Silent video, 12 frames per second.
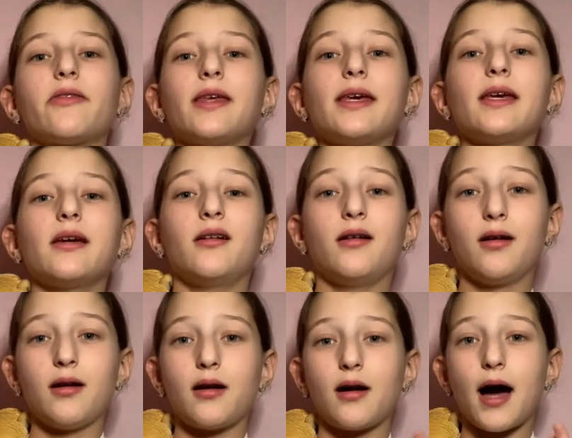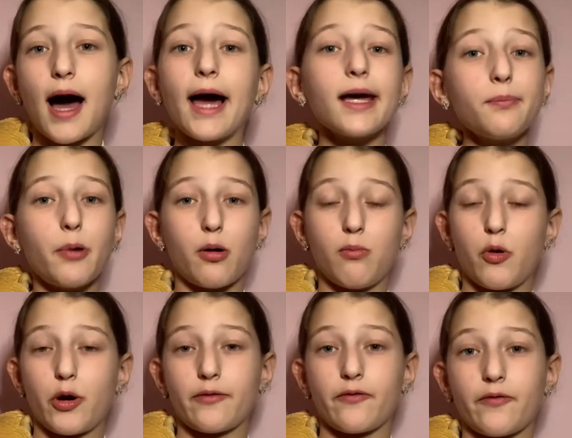the
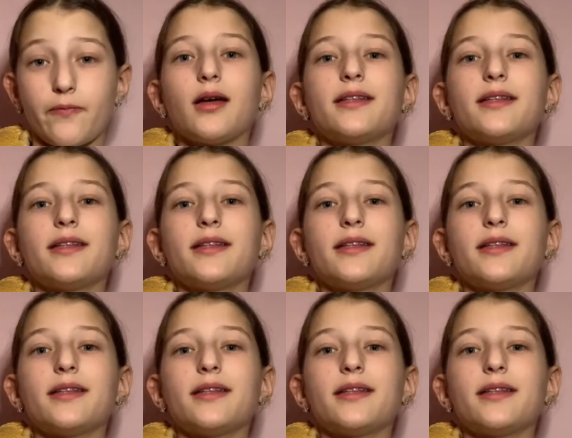hypomorph.